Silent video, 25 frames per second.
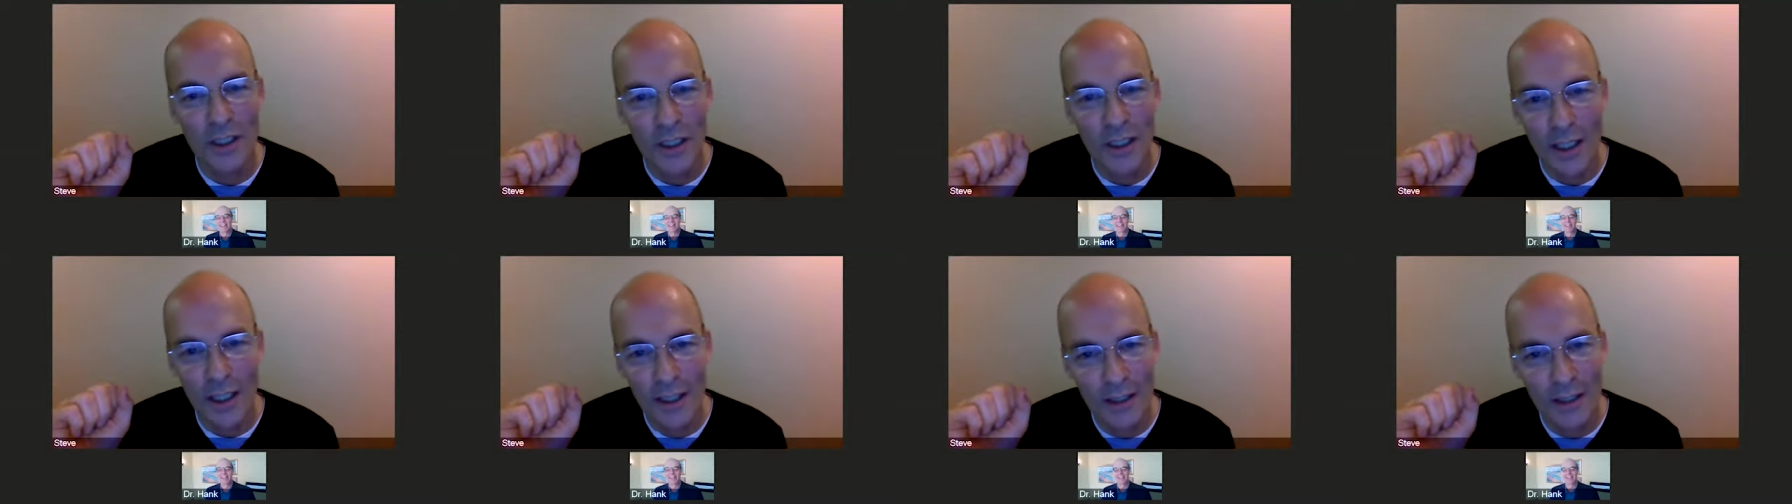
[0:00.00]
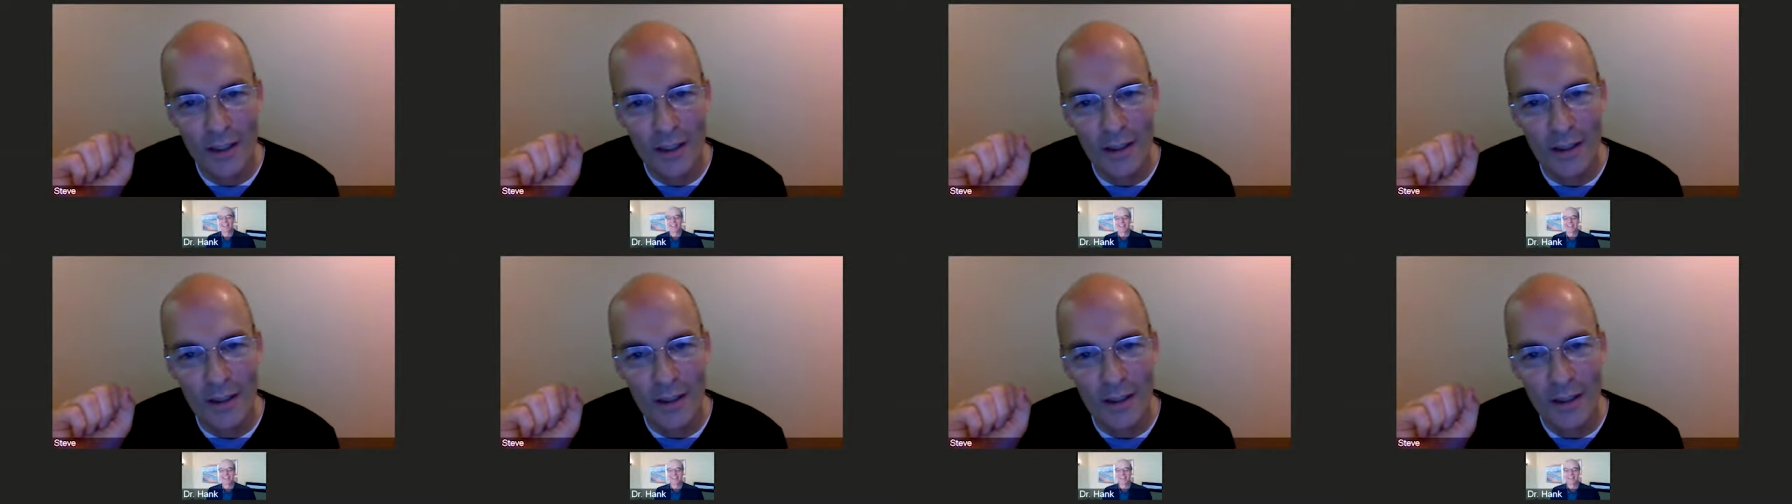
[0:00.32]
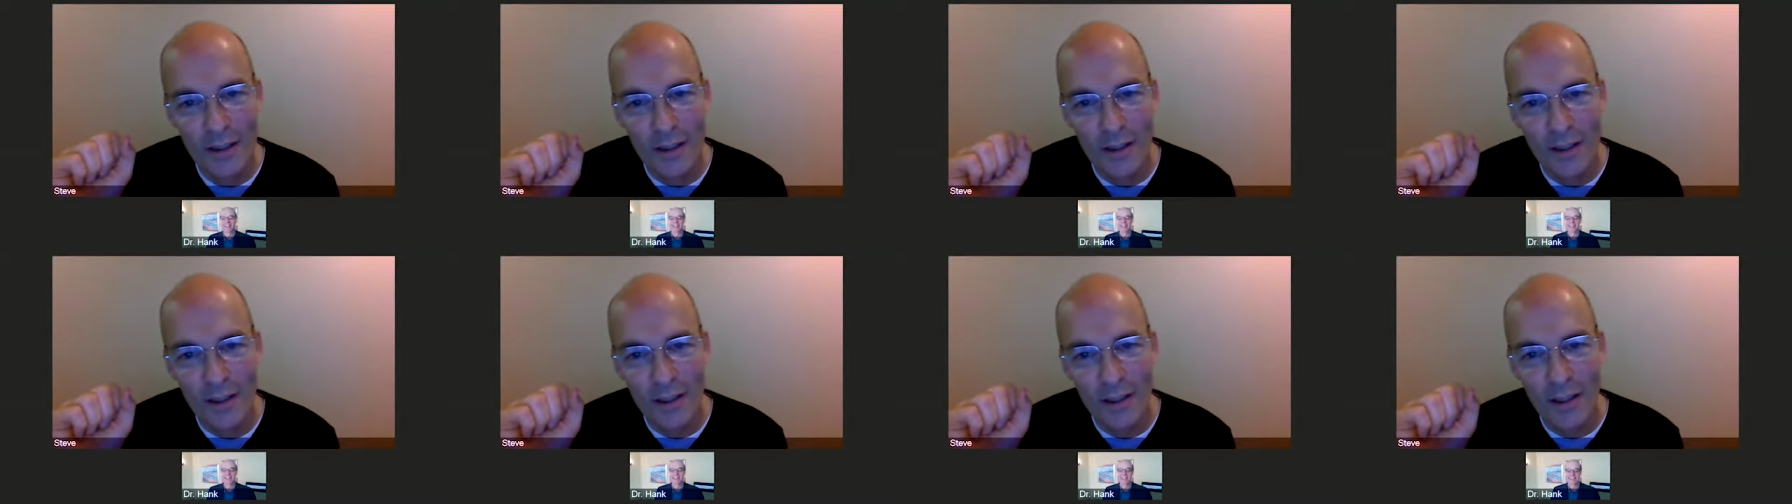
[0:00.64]
needy.
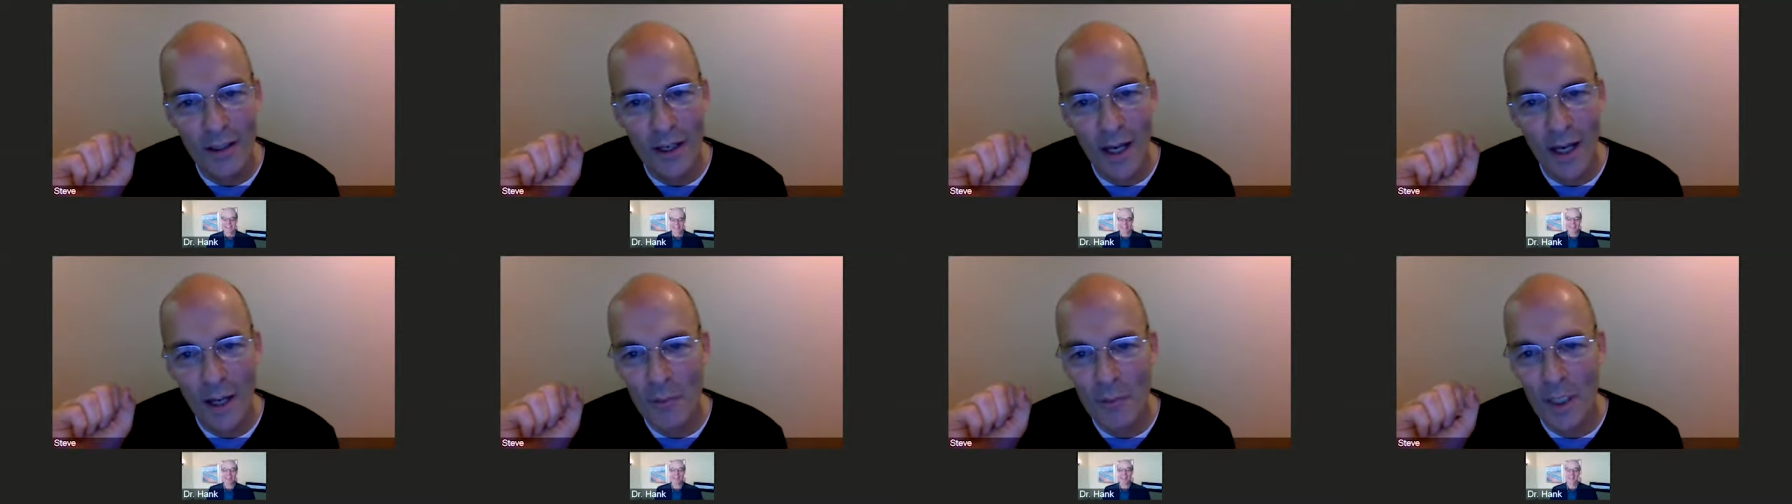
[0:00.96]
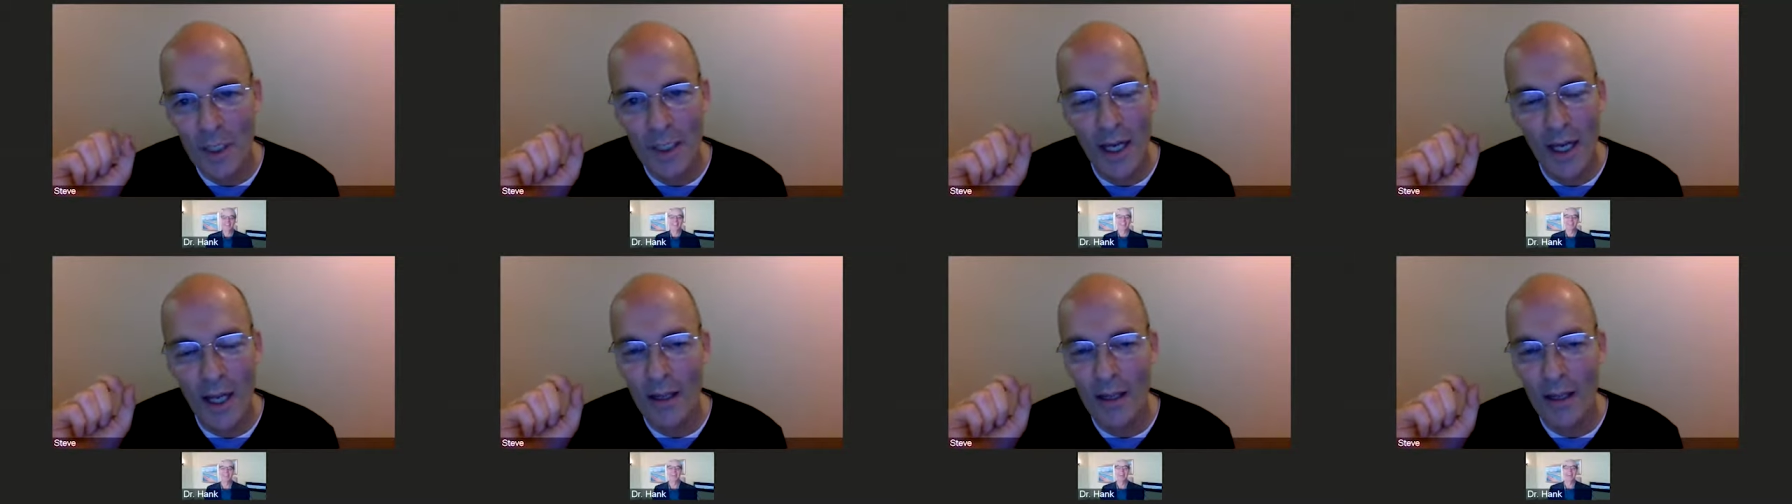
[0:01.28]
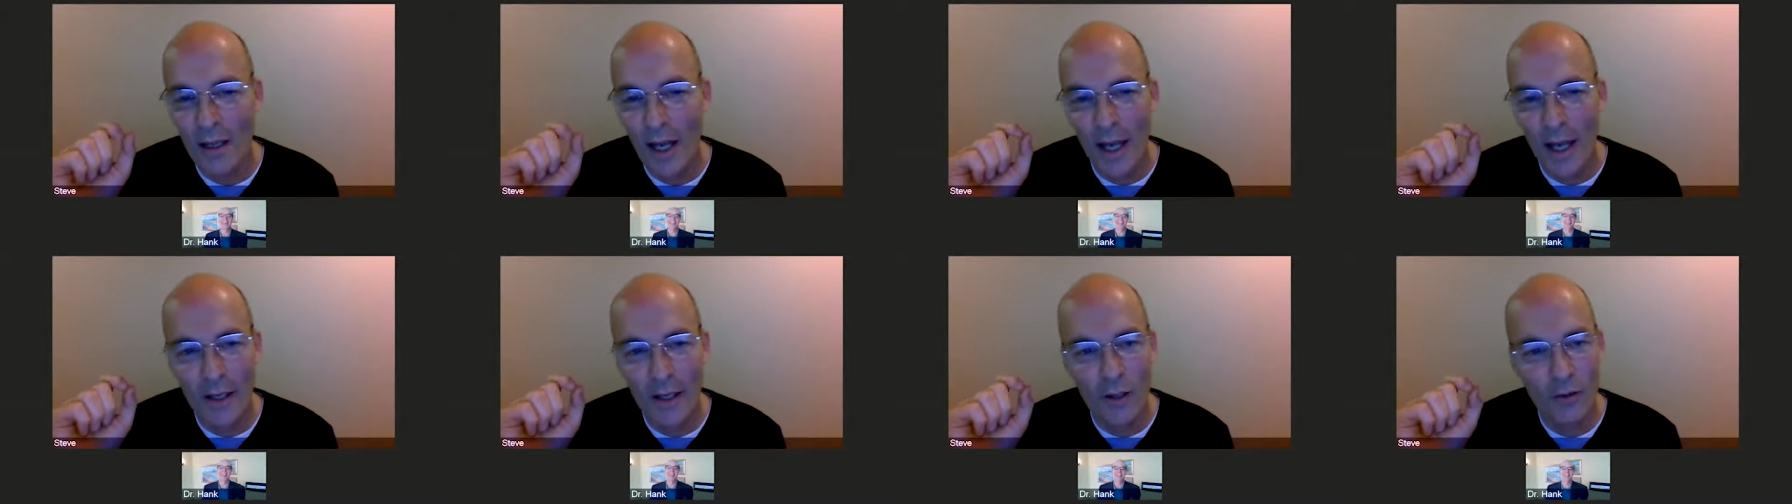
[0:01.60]
Yeah, I mean, I,
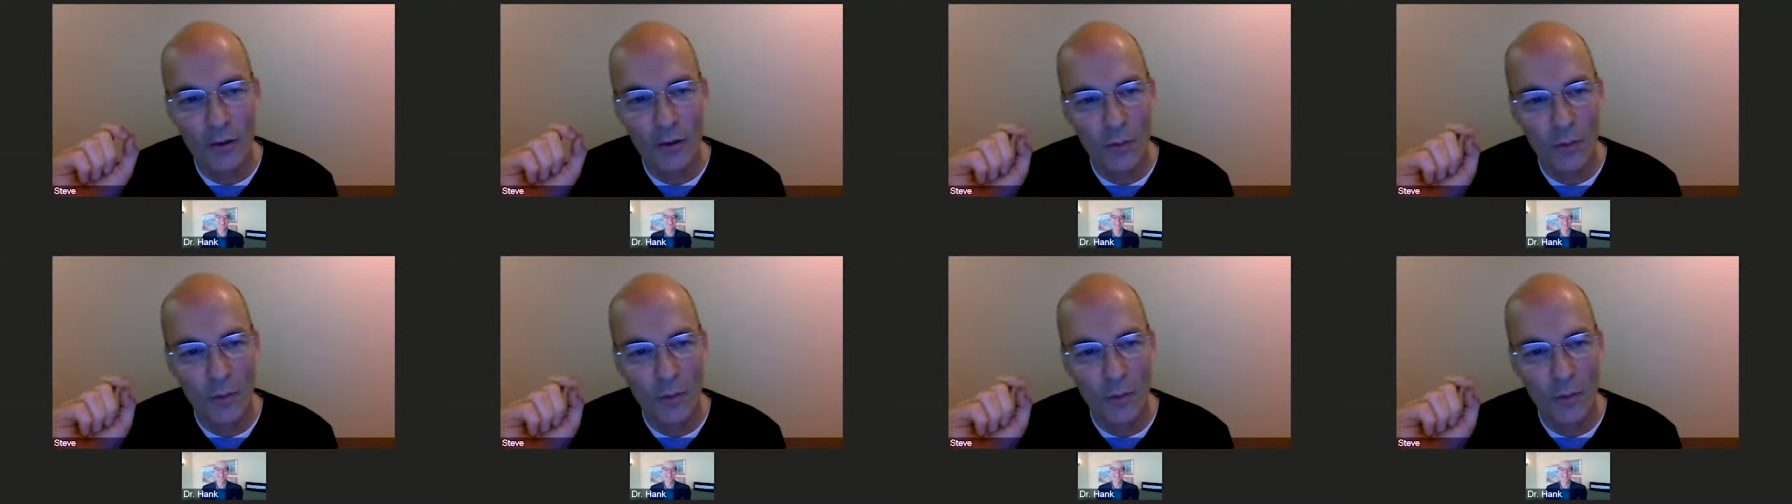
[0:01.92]
I,